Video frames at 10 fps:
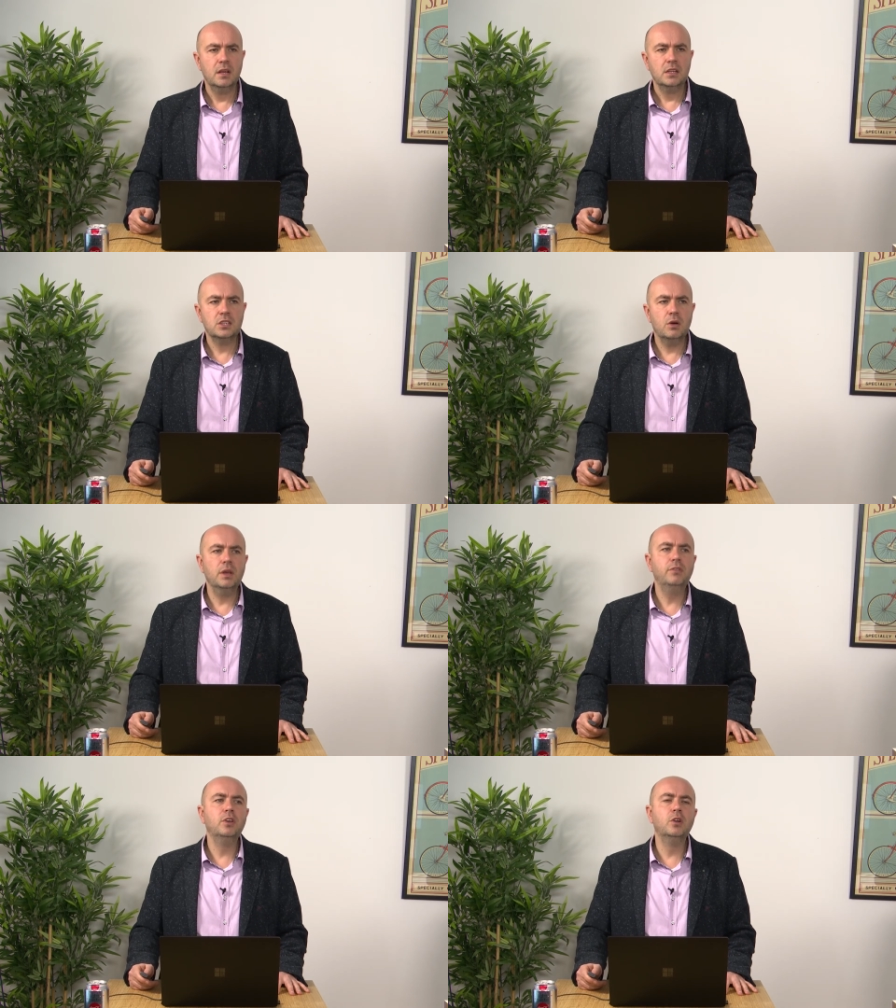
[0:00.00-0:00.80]
So
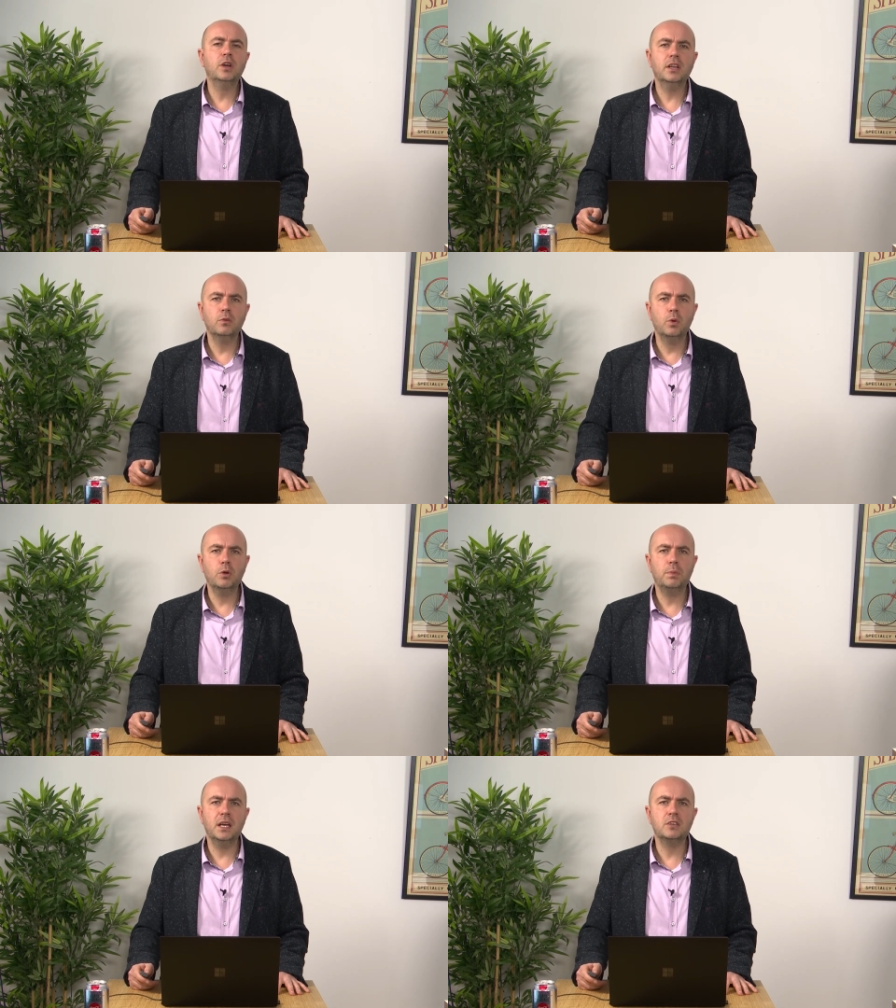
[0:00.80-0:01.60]
if you look at the
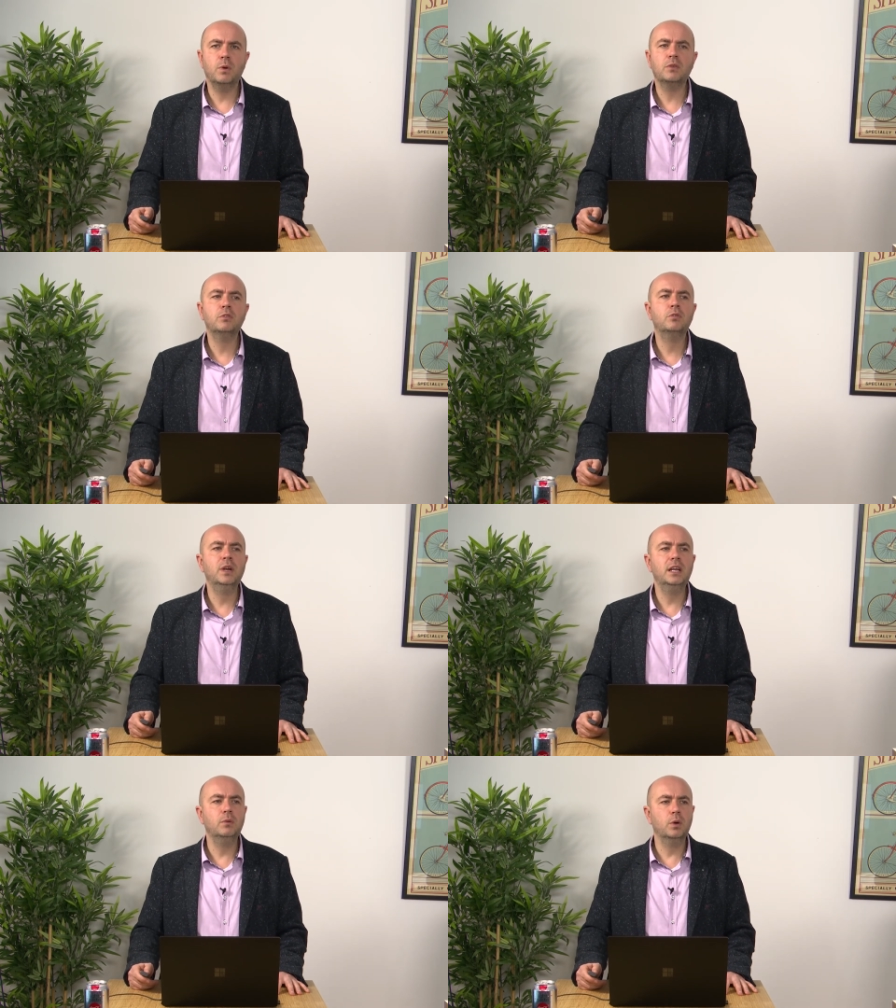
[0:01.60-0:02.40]
workplace, what would
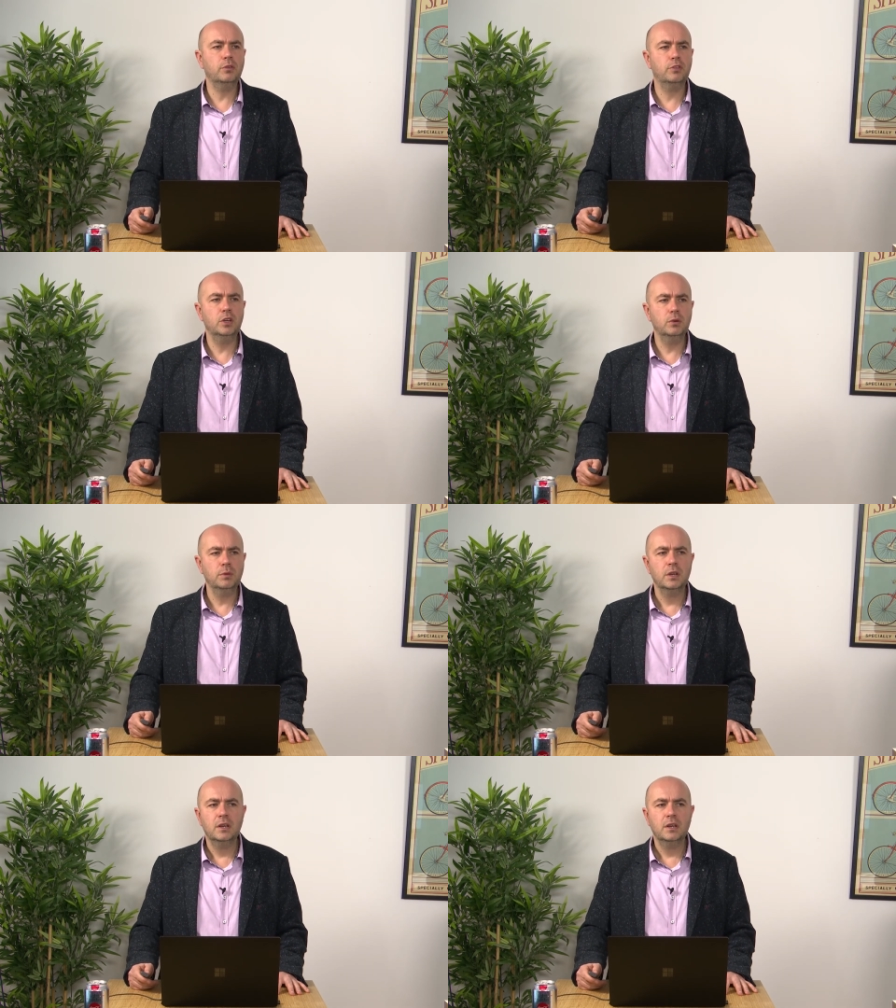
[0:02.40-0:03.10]
really work for you,